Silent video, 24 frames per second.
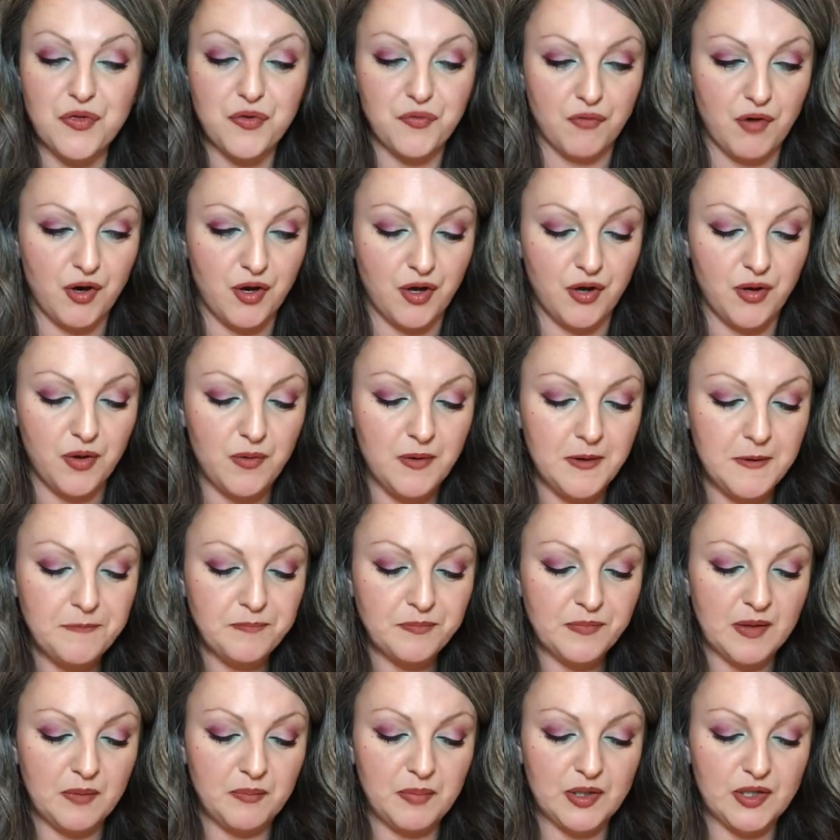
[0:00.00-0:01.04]
through,
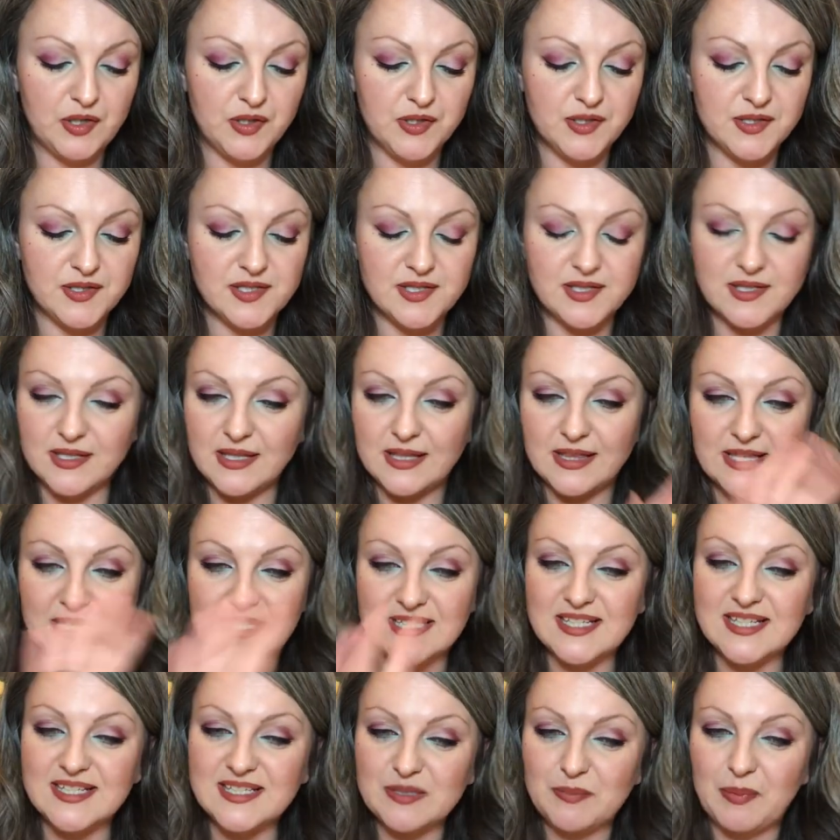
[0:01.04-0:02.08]
because
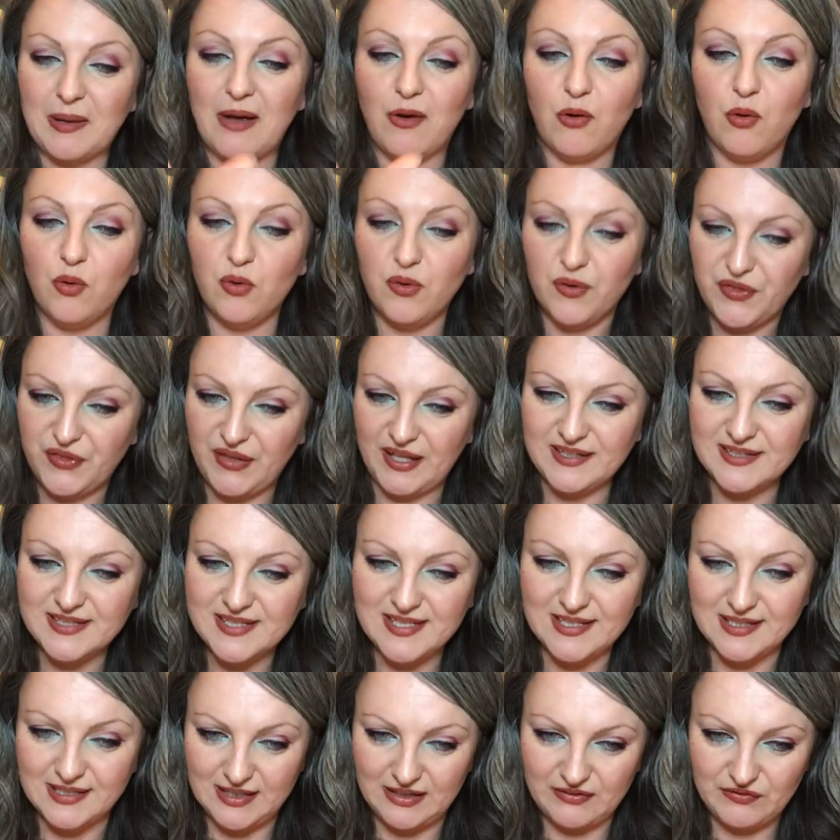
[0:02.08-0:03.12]
this is about
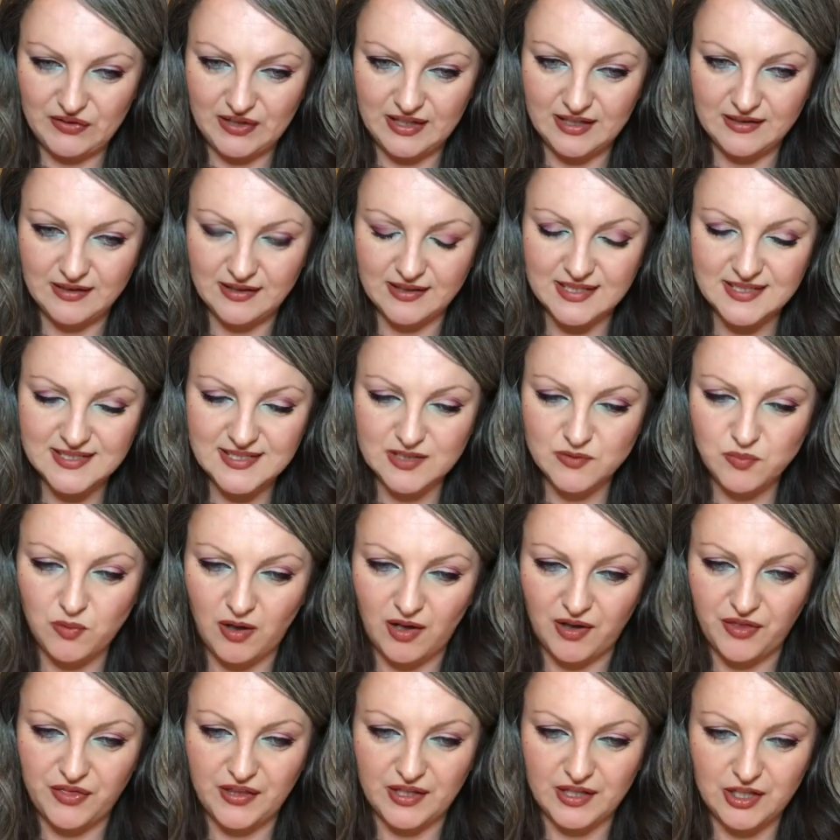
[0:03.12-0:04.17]
authentic living. This is what
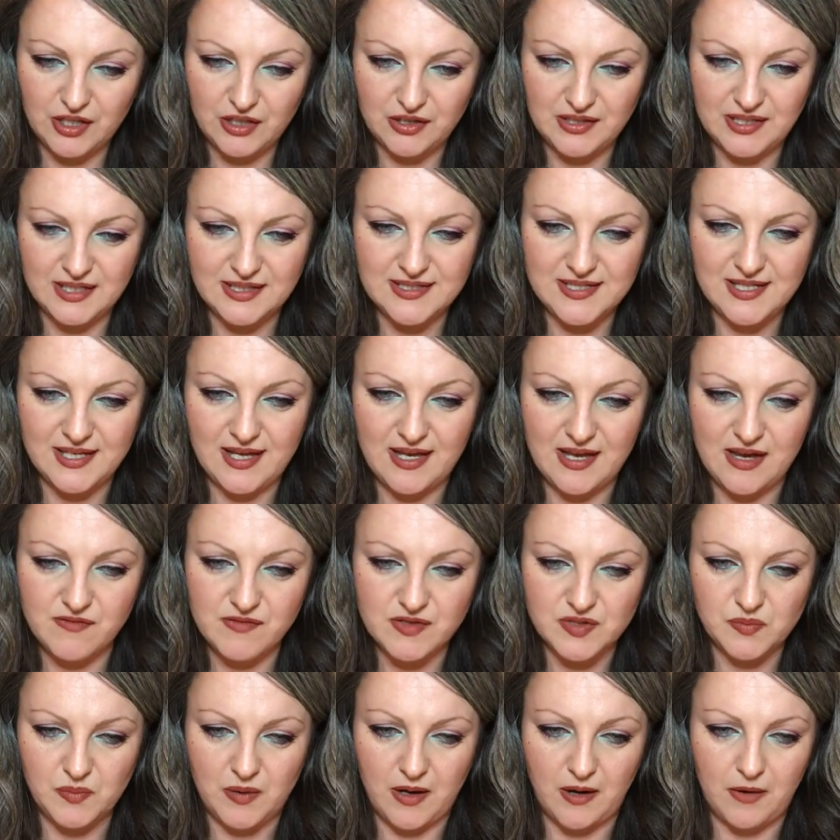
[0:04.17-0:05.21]
I think you need to hear
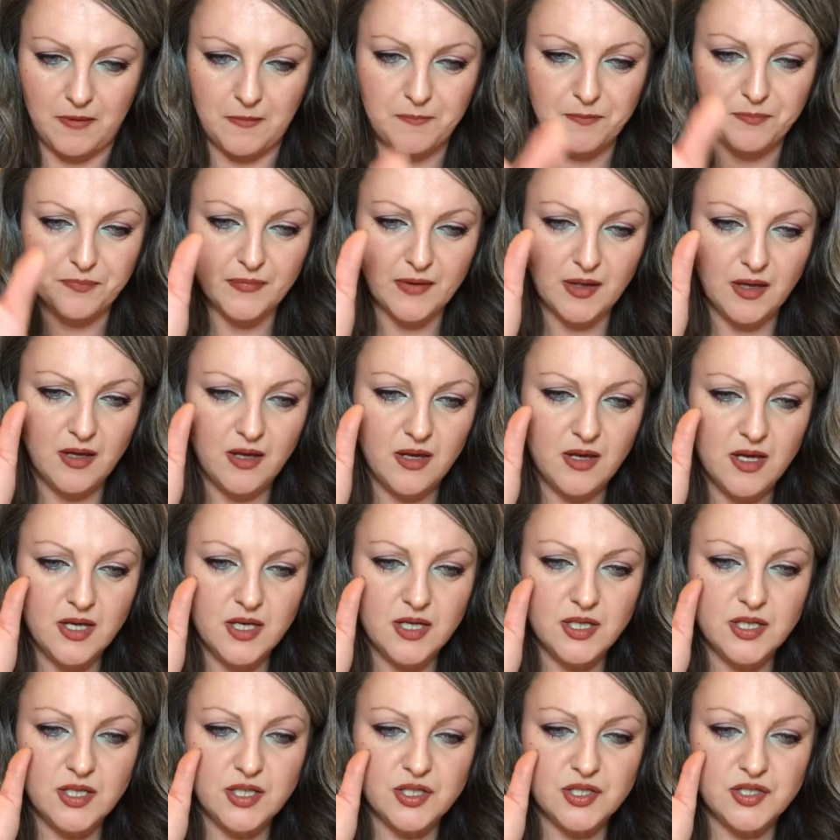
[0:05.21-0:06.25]
as well.
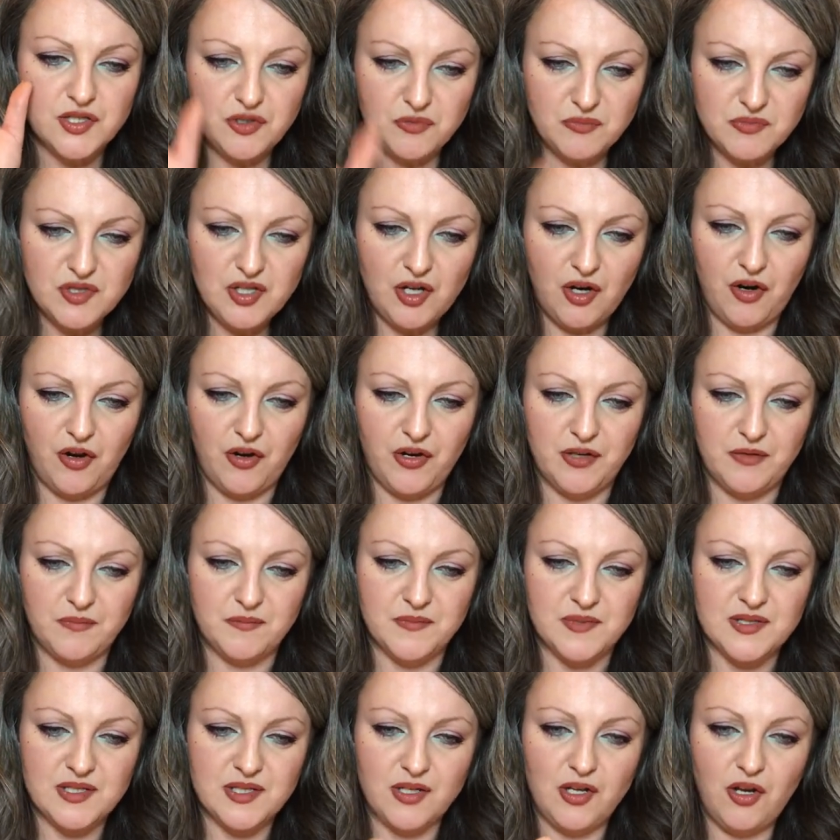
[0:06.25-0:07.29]

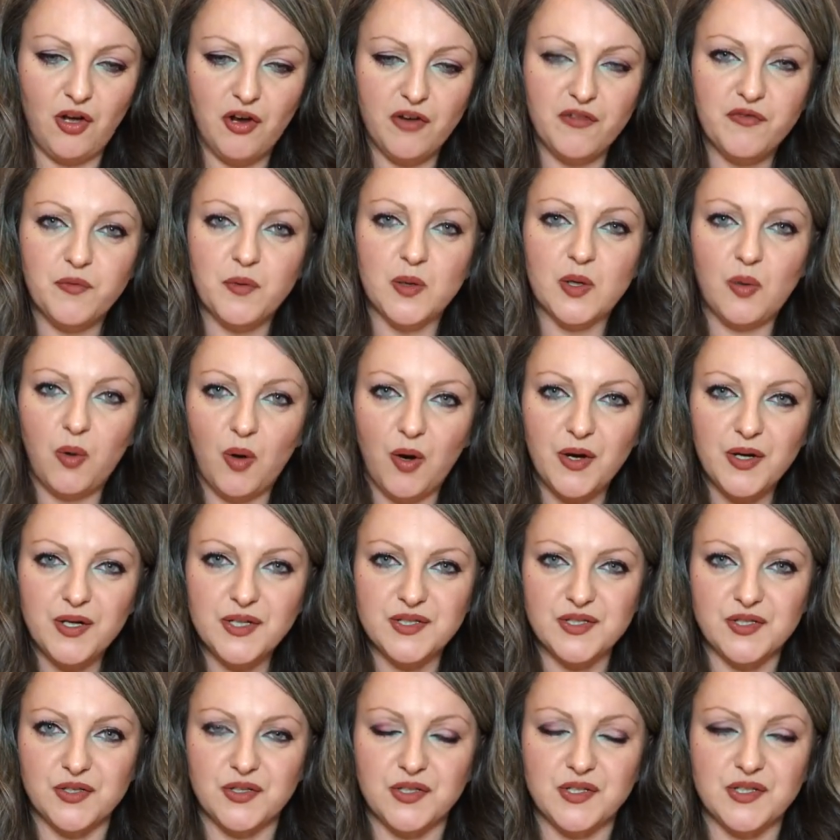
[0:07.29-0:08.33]
Sometimes life
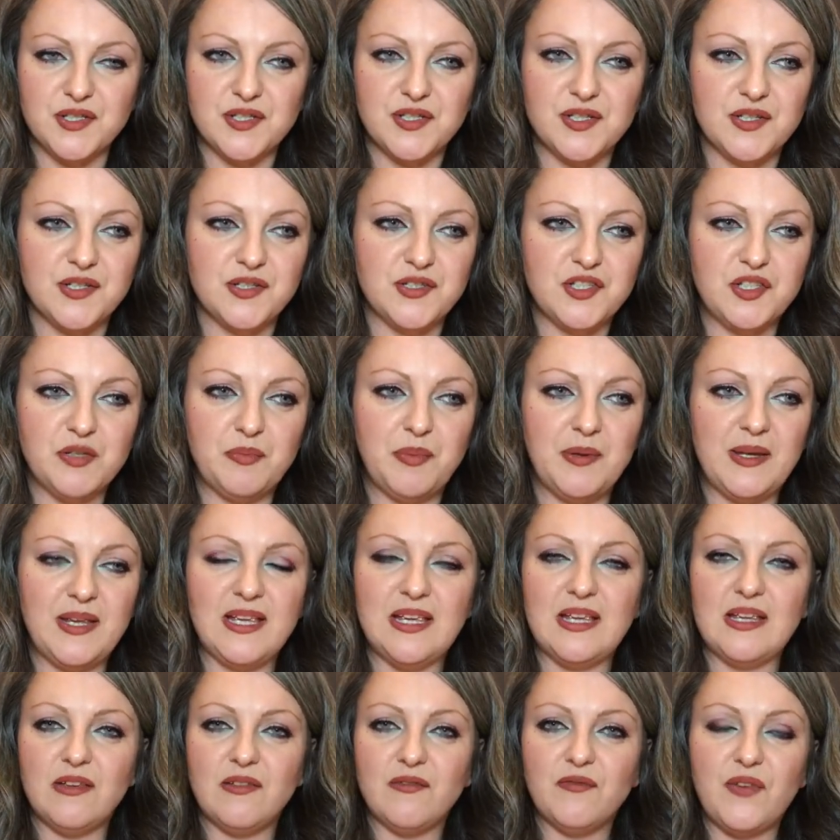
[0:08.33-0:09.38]
requires us to
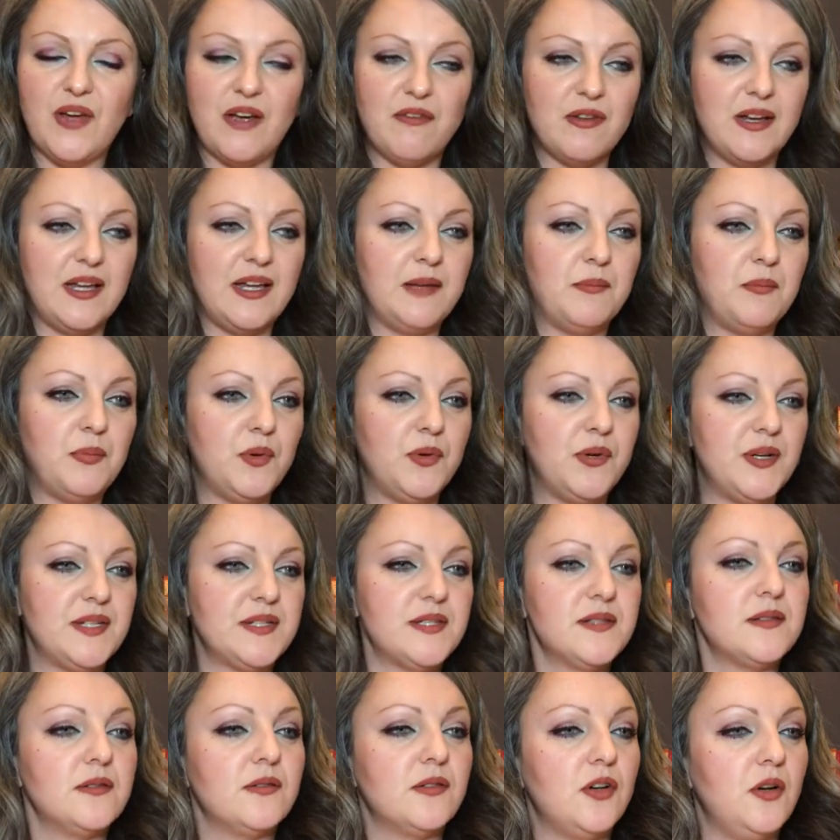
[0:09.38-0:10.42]
be very,
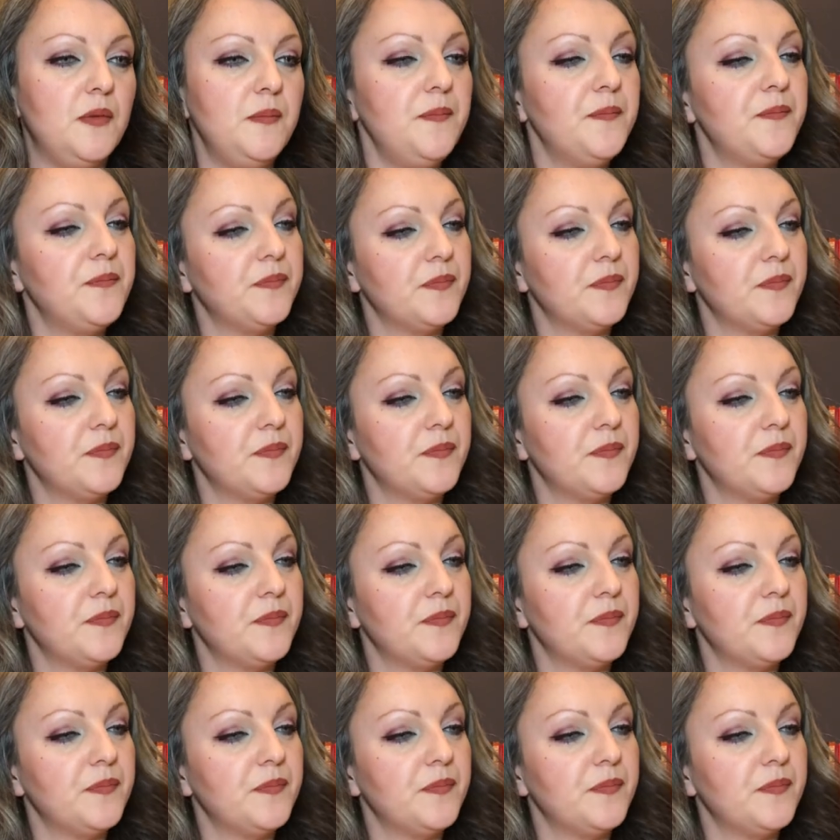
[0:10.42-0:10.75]
boys, come.